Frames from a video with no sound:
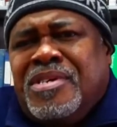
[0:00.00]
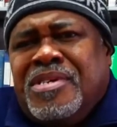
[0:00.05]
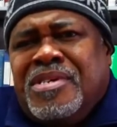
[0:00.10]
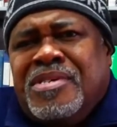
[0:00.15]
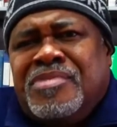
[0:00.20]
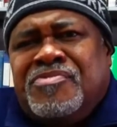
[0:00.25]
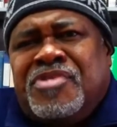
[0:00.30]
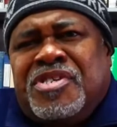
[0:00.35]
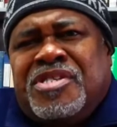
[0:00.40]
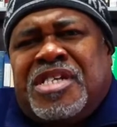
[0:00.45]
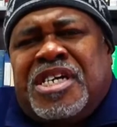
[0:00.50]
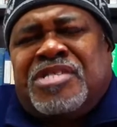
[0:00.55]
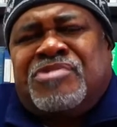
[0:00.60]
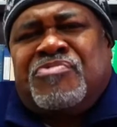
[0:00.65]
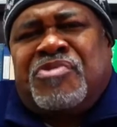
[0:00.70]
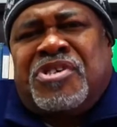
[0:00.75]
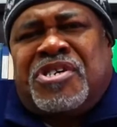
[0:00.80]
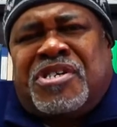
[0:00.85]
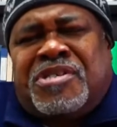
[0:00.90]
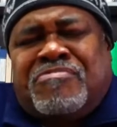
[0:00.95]
I think that's
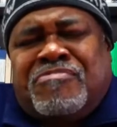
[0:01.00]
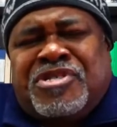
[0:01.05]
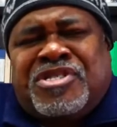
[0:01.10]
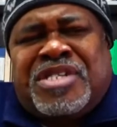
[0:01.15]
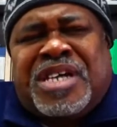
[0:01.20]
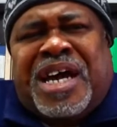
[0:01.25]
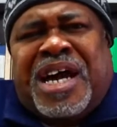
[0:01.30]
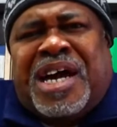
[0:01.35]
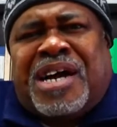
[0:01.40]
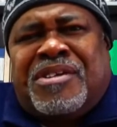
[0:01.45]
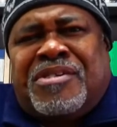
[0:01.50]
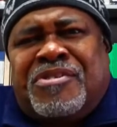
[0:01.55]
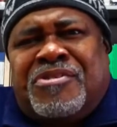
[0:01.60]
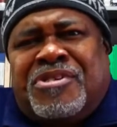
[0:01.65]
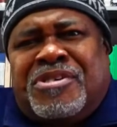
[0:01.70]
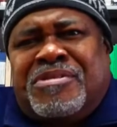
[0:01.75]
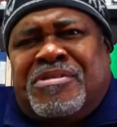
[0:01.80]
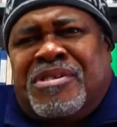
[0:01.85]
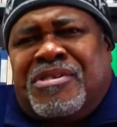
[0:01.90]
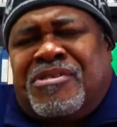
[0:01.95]
where uh, Mr. Allen
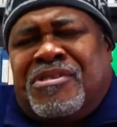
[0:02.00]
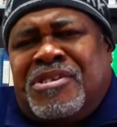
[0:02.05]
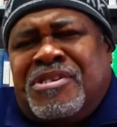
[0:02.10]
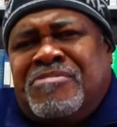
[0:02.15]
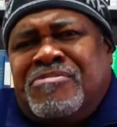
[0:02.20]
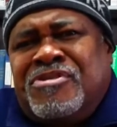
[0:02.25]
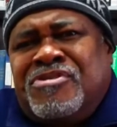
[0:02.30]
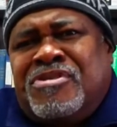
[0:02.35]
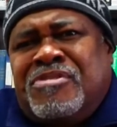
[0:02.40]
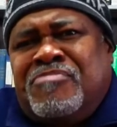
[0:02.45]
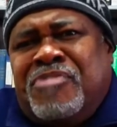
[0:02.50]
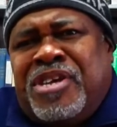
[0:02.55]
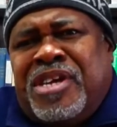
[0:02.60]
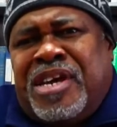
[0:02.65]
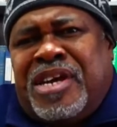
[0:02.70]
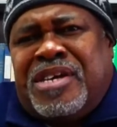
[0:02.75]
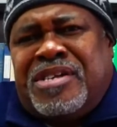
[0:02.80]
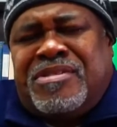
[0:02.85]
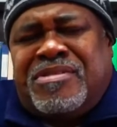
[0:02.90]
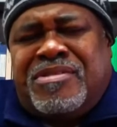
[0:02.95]
on all of them used to be
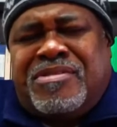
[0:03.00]
at.